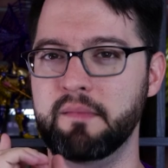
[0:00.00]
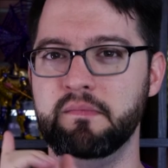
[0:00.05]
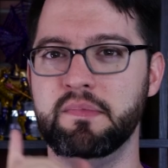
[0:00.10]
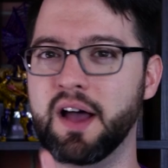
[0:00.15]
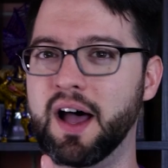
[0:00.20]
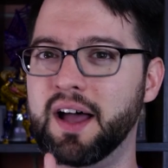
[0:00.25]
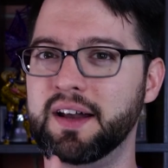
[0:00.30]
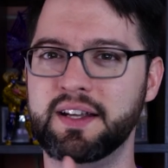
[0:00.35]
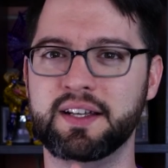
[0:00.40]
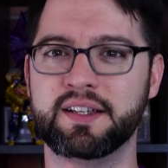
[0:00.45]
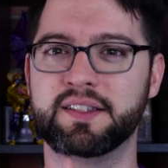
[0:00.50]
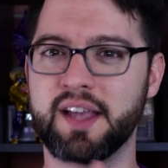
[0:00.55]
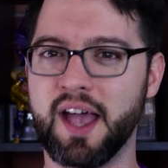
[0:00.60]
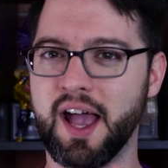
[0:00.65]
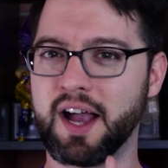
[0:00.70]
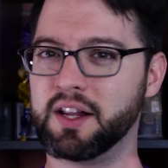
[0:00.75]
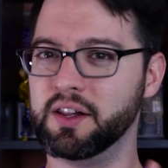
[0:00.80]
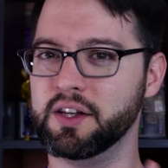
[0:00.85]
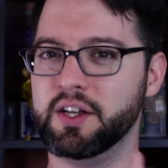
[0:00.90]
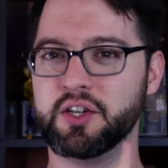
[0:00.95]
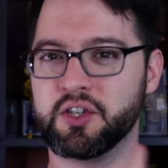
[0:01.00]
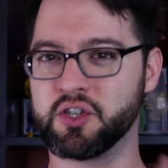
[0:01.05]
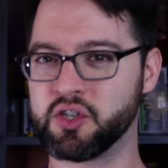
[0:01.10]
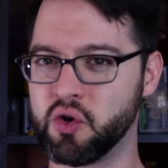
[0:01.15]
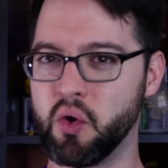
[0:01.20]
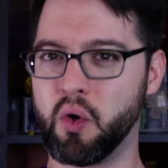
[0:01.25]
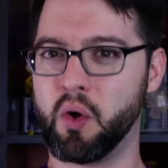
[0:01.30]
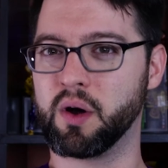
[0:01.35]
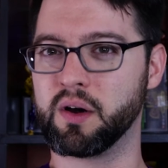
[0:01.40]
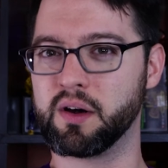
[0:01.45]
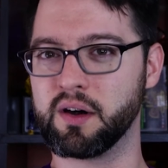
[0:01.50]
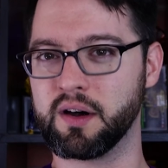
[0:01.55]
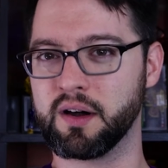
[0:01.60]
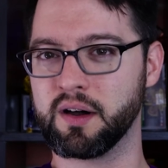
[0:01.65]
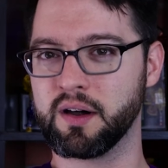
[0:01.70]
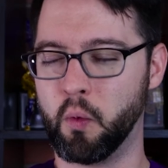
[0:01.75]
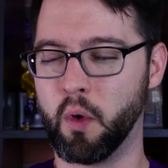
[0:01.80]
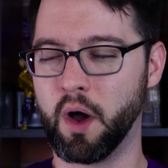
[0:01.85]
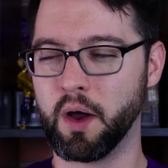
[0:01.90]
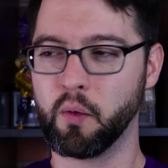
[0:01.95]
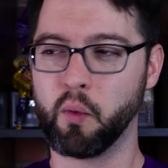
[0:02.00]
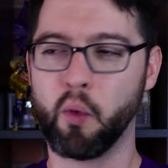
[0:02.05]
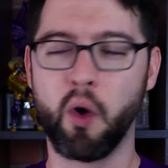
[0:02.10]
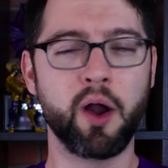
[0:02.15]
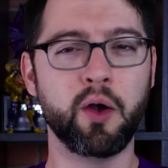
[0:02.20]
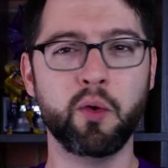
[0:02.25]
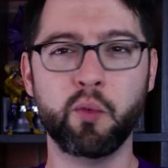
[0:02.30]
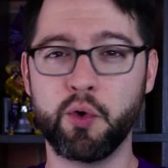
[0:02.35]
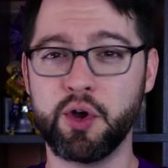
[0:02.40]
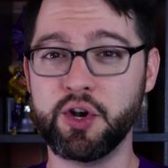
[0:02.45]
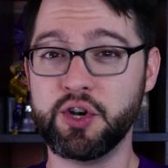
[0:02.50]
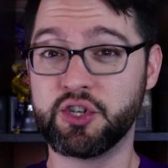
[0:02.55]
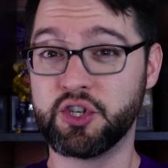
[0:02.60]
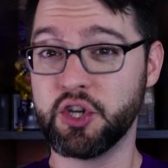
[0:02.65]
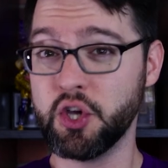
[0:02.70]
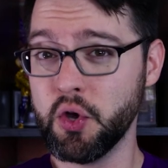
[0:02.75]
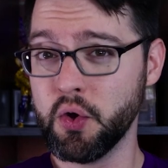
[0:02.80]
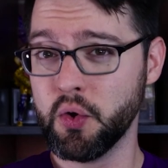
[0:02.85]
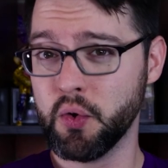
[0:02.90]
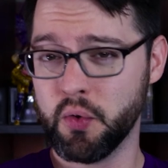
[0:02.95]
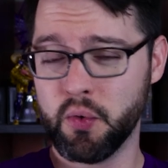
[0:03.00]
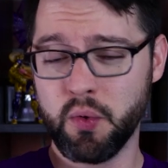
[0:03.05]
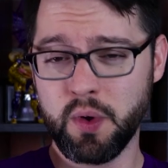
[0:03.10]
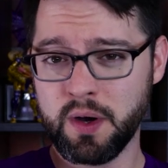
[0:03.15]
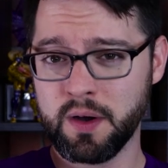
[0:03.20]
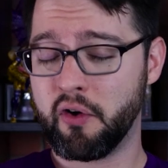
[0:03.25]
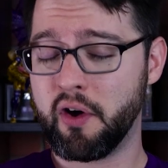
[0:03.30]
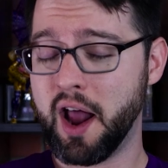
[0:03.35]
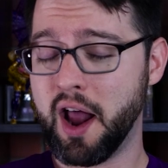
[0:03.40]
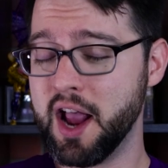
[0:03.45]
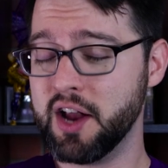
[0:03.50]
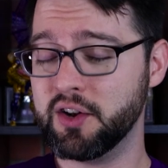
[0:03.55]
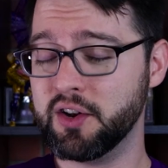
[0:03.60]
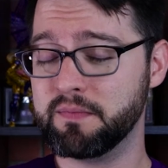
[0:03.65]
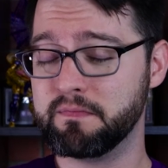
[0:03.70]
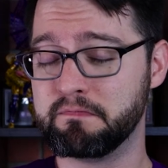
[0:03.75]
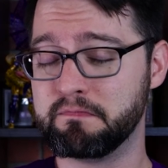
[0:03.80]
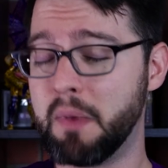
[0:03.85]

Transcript: I'm not exactly sure what one would do for a